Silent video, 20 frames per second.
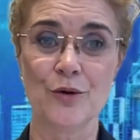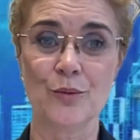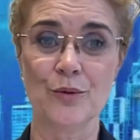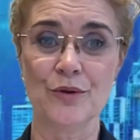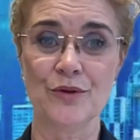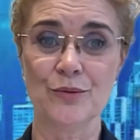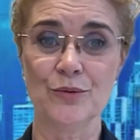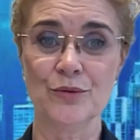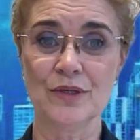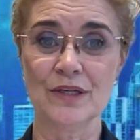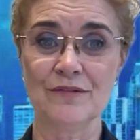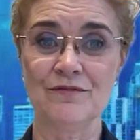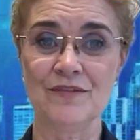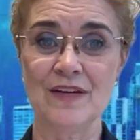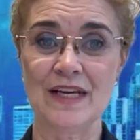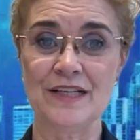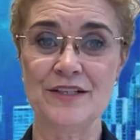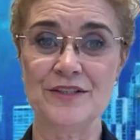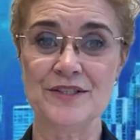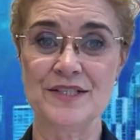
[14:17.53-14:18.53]
with Auckland
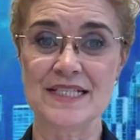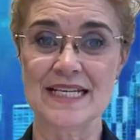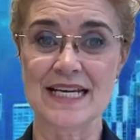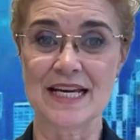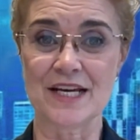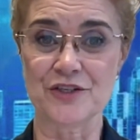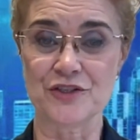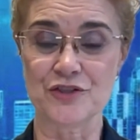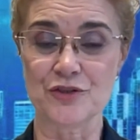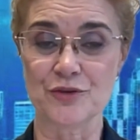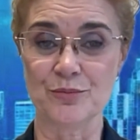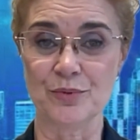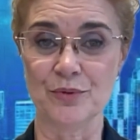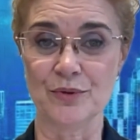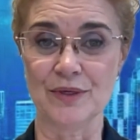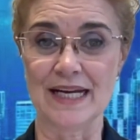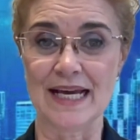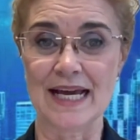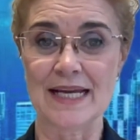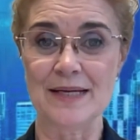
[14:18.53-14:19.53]
values down
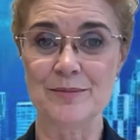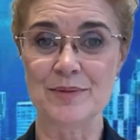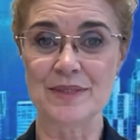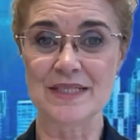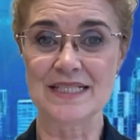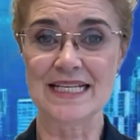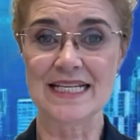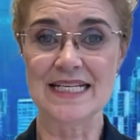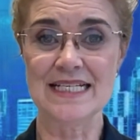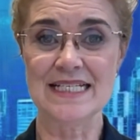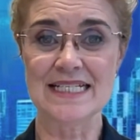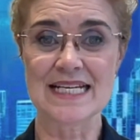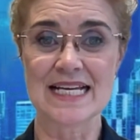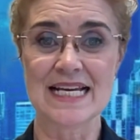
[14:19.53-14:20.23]
2.8%